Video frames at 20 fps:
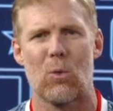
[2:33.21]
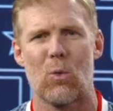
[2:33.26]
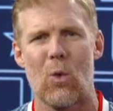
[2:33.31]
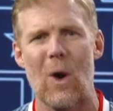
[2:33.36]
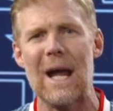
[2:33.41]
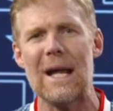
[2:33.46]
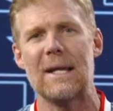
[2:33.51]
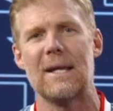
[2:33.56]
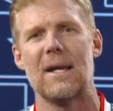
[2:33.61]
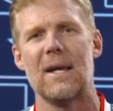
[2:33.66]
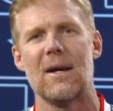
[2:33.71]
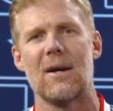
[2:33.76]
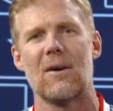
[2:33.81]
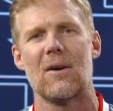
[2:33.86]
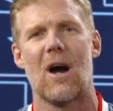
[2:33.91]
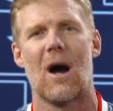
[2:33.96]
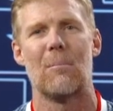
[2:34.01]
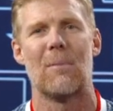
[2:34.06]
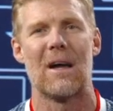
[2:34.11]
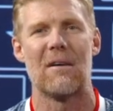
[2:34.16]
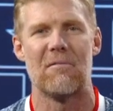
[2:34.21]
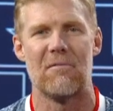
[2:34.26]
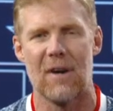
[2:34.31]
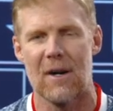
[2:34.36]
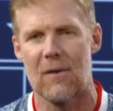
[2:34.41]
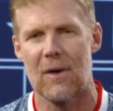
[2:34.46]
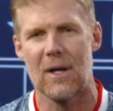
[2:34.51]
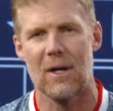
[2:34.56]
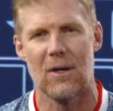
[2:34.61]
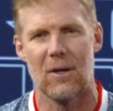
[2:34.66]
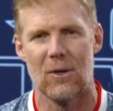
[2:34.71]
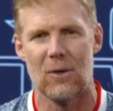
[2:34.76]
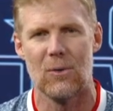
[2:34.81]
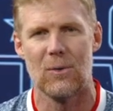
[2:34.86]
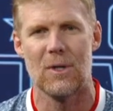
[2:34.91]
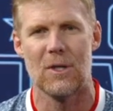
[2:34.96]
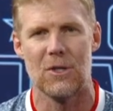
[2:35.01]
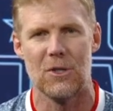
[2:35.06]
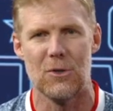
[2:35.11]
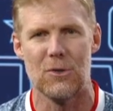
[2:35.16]
right here on my very
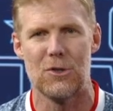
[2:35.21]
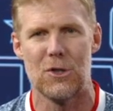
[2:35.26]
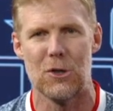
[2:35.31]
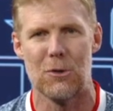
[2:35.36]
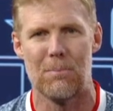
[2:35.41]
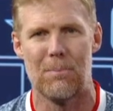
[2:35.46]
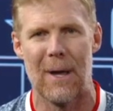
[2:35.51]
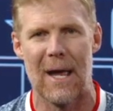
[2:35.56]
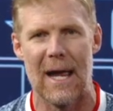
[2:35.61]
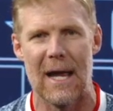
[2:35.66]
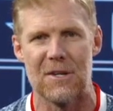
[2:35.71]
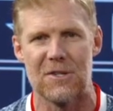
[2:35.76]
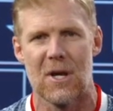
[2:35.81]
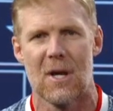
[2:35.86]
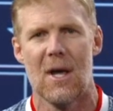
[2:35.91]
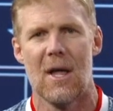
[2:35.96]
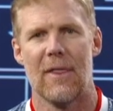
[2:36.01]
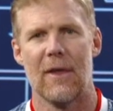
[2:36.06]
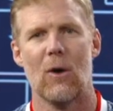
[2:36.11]
own YouTube page.